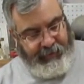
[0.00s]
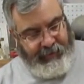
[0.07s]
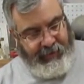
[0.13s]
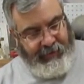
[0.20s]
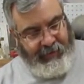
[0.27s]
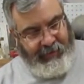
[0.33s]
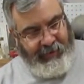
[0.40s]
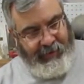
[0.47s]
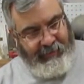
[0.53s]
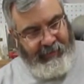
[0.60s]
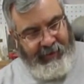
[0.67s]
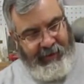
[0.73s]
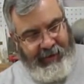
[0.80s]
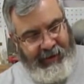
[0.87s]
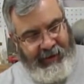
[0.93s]

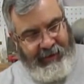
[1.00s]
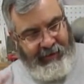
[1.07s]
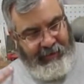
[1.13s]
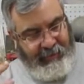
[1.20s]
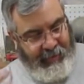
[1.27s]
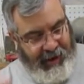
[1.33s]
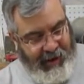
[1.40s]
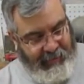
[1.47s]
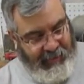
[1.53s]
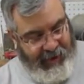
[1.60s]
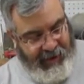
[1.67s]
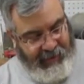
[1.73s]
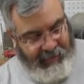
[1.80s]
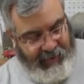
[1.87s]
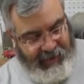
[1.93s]
it just popped
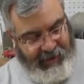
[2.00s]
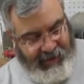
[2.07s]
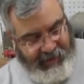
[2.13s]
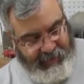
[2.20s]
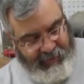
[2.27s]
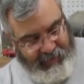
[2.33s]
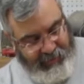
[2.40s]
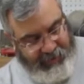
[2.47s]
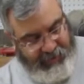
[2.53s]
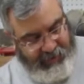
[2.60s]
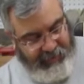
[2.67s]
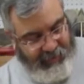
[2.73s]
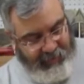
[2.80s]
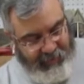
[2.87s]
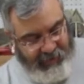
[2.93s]
out of my head. We'll
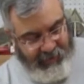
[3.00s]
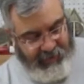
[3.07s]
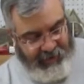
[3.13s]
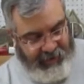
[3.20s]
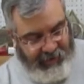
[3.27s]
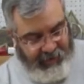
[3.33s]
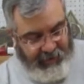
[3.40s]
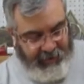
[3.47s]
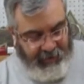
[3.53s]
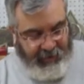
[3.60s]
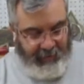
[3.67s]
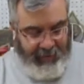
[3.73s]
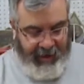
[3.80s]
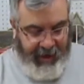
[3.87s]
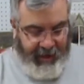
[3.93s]
come up to the other
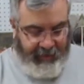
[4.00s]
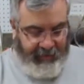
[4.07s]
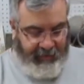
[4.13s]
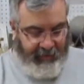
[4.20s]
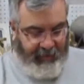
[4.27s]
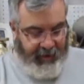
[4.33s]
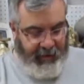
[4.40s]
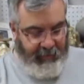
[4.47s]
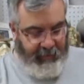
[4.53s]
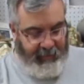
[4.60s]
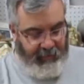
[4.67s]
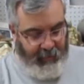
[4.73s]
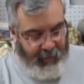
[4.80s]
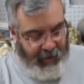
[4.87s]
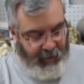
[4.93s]
terminology for that.
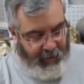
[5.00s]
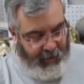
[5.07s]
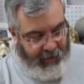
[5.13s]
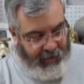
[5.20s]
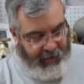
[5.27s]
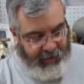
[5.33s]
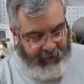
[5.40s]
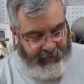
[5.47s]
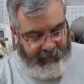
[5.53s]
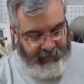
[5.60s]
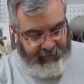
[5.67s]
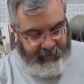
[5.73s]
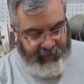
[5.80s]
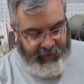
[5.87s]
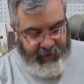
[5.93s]
But what it
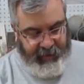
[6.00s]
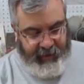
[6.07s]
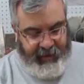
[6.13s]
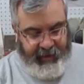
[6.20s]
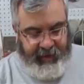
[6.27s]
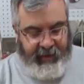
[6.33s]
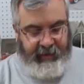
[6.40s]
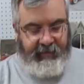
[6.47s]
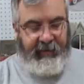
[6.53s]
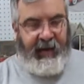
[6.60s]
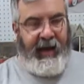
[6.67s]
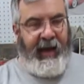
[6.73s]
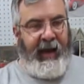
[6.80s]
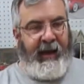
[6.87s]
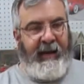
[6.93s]
is he's
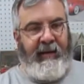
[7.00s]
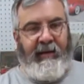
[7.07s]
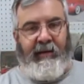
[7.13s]
got